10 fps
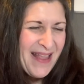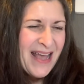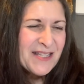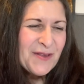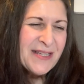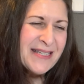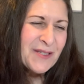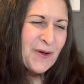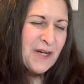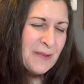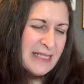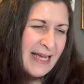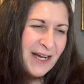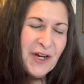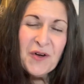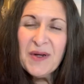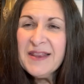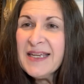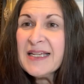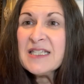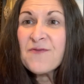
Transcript: So this is going to be Second Corinthians